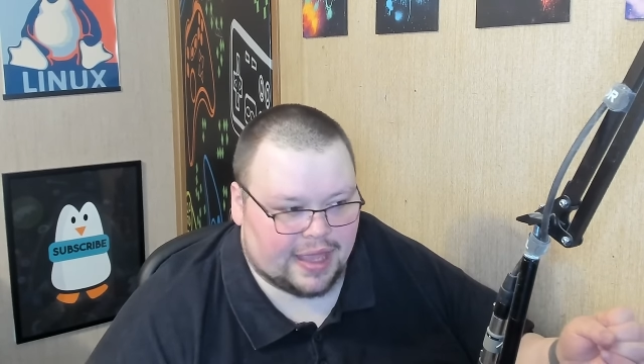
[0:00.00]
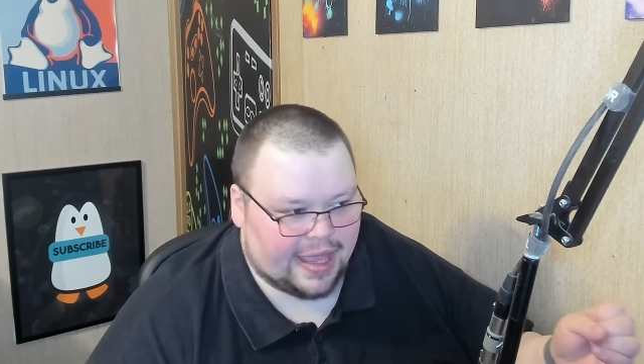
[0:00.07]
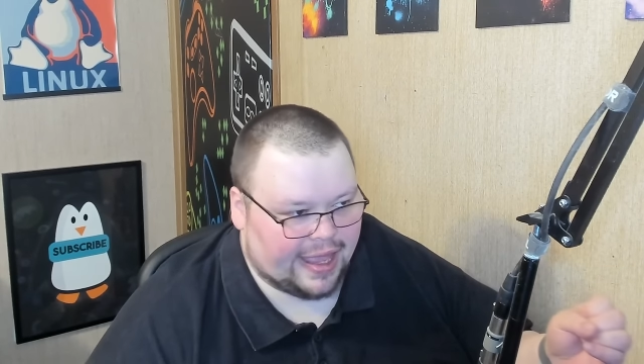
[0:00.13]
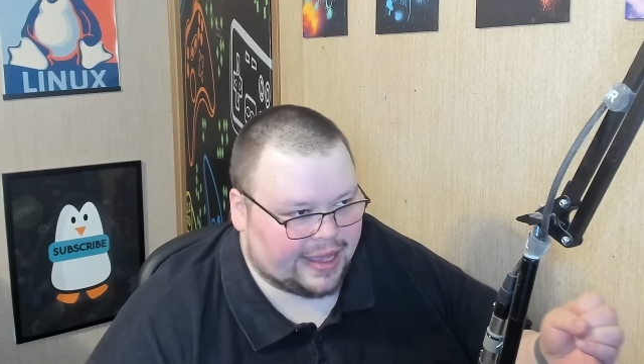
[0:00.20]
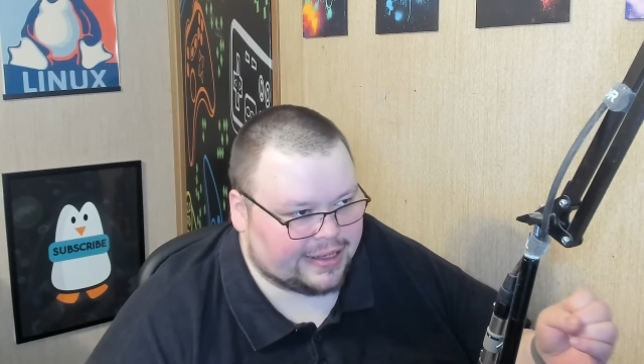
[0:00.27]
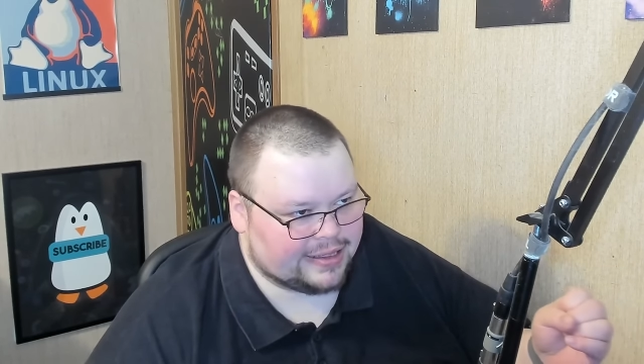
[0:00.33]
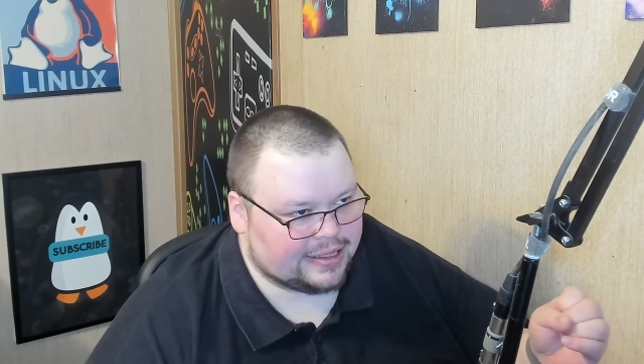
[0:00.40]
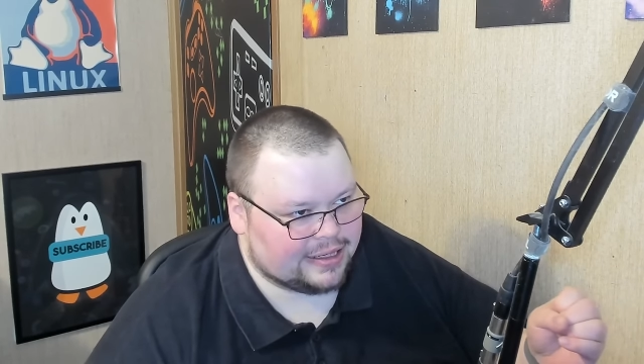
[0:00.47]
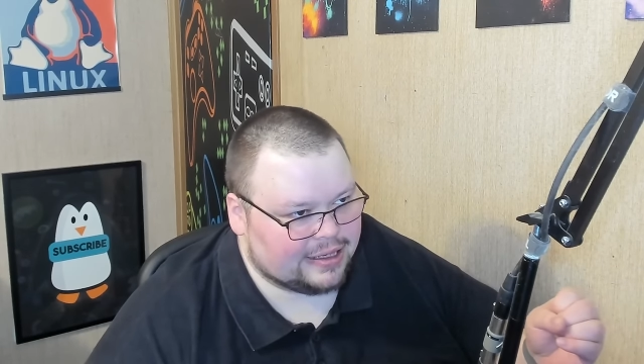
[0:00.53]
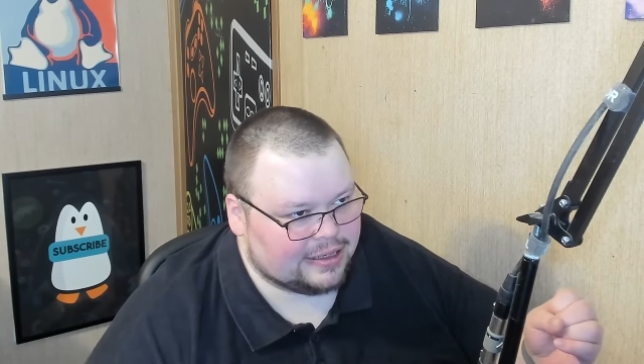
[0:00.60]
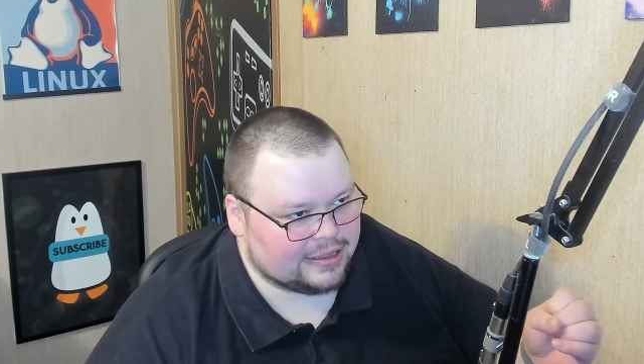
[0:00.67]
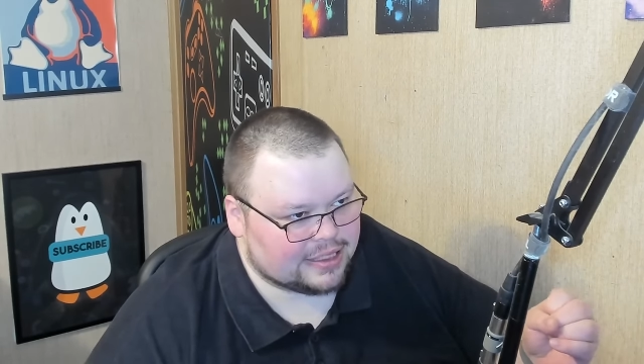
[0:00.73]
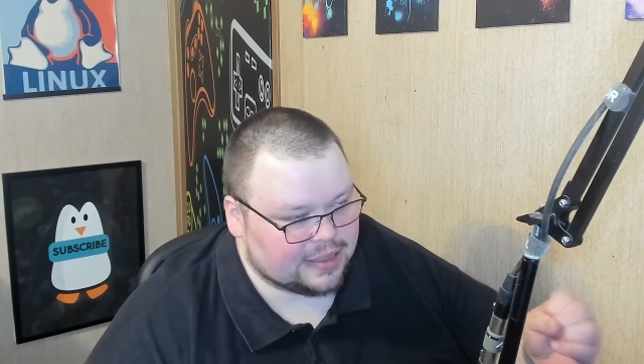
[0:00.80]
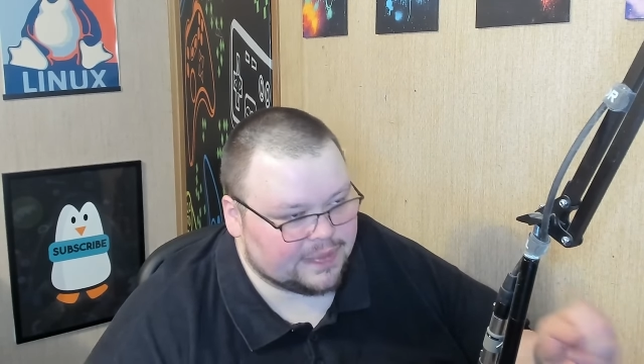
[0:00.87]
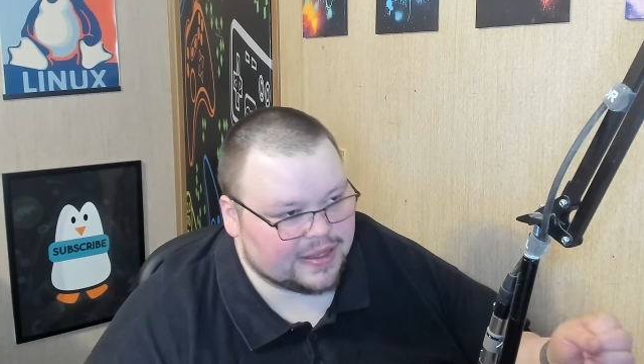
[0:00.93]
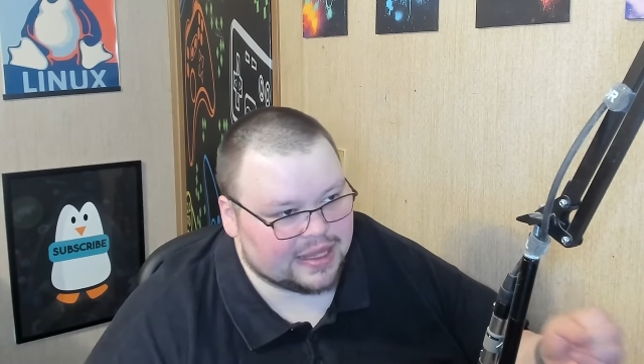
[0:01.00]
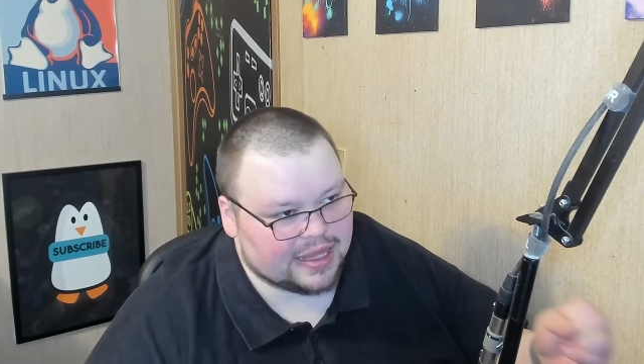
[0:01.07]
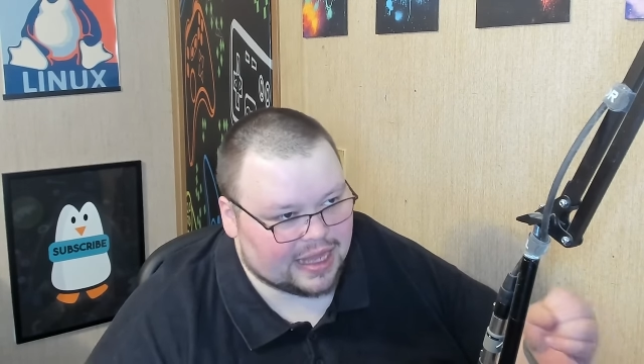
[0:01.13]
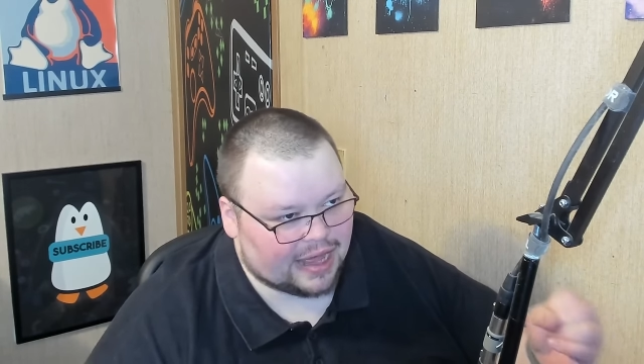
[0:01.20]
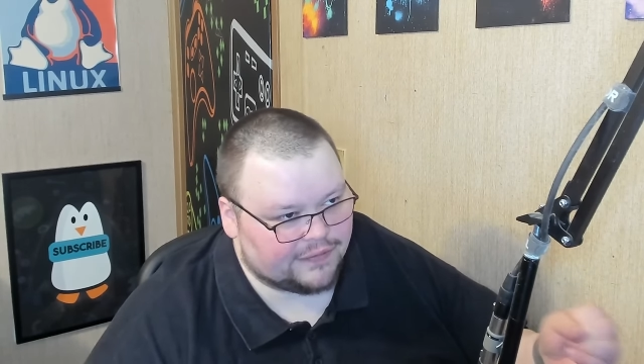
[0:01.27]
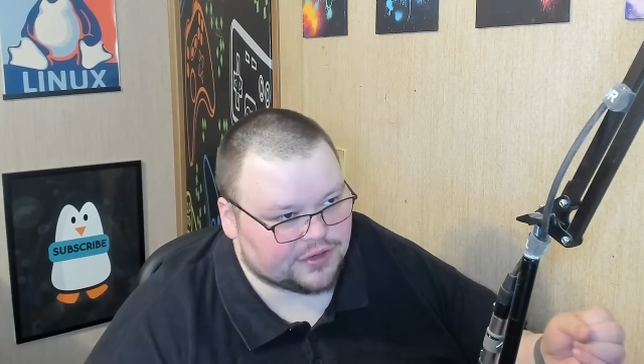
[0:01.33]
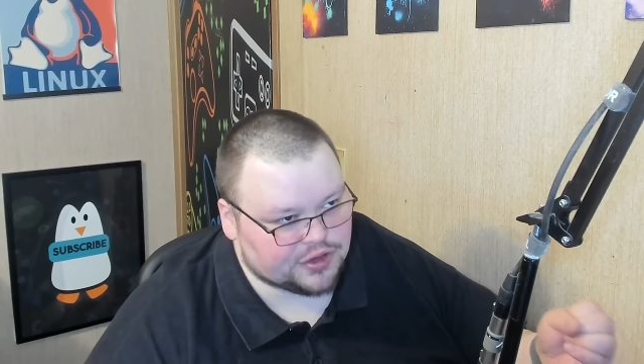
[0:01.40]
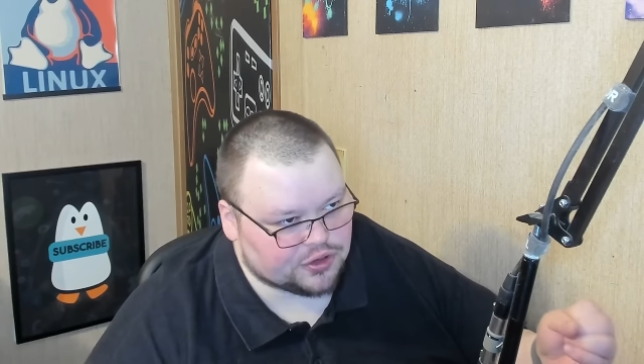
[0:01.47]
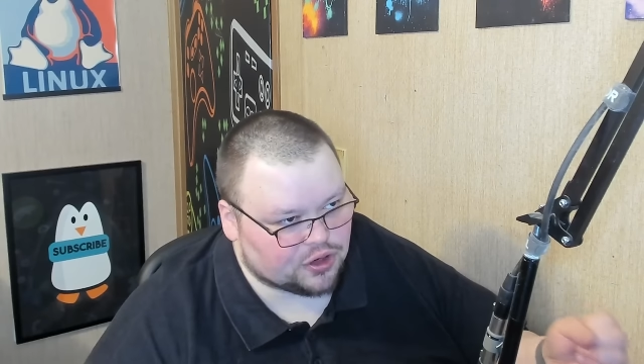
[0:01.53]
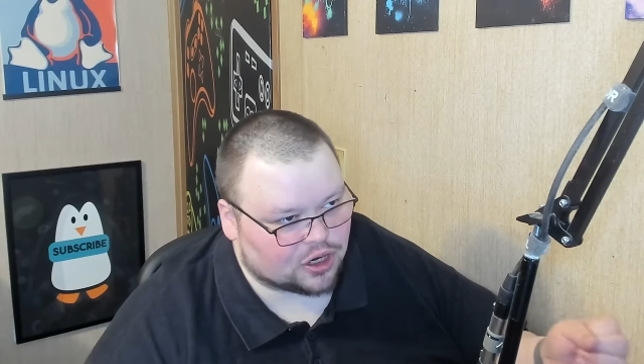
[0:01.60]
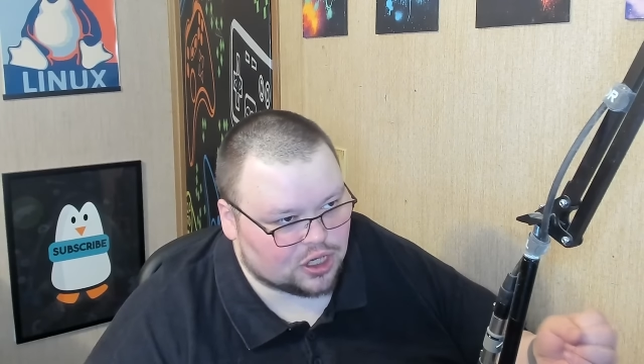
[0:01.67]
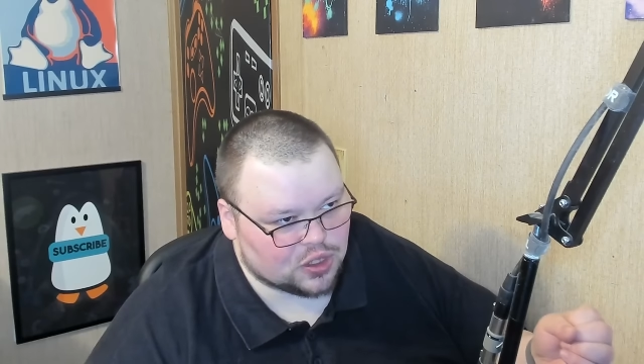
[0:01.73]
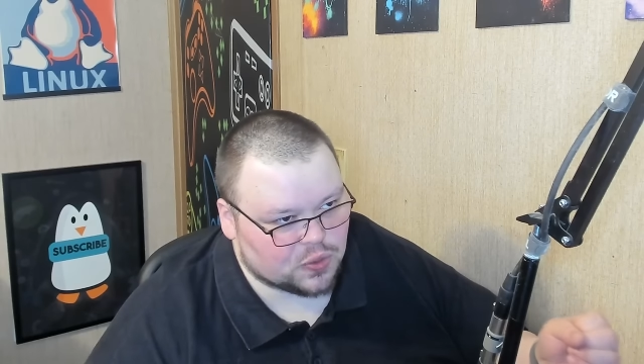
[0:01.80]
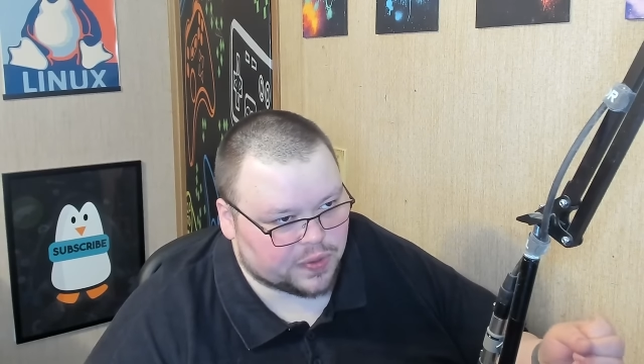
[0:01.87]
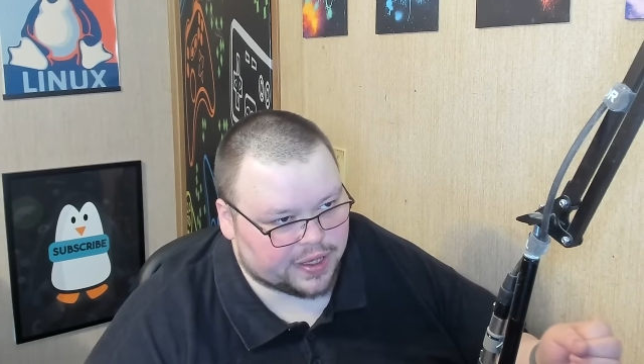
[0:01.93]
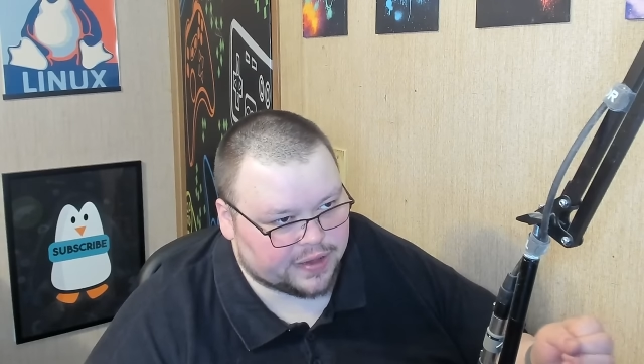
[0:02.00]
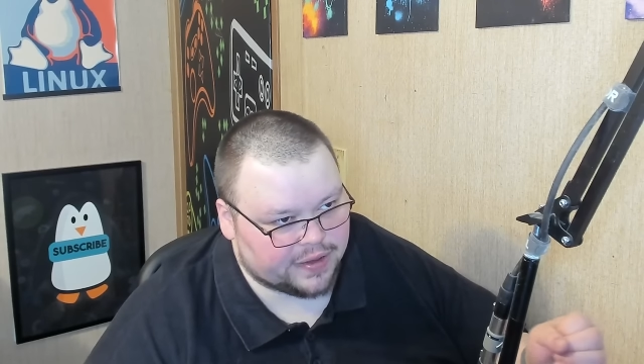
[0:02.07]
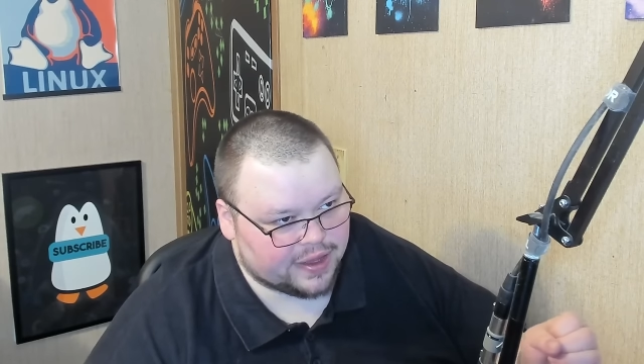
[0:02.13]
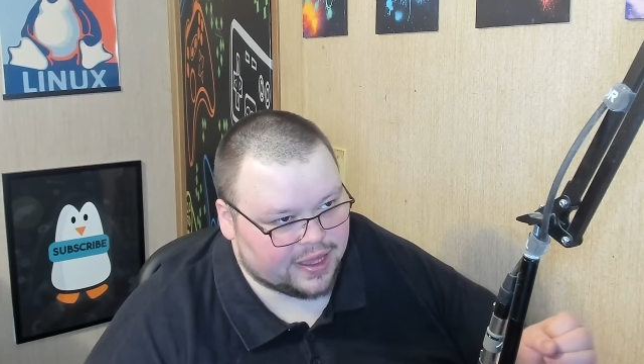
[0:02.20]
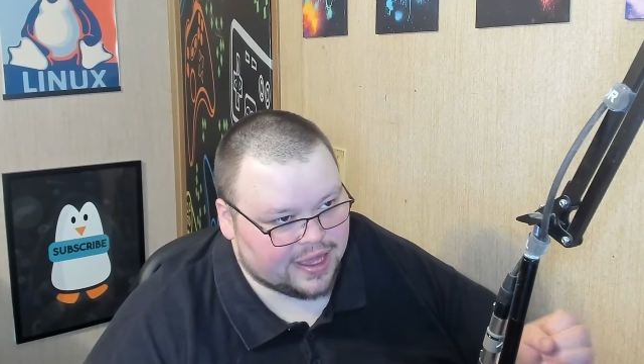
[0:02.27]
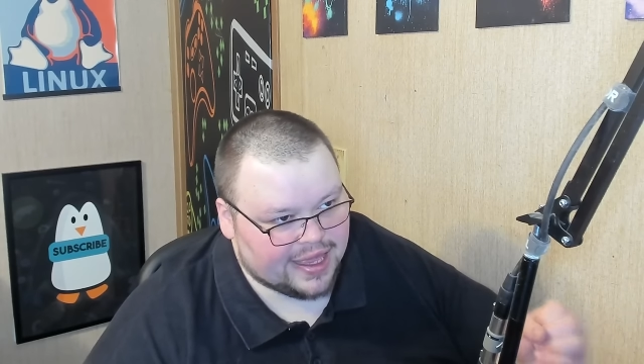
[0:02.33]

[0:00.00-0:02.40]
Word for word: And something that I've struggled with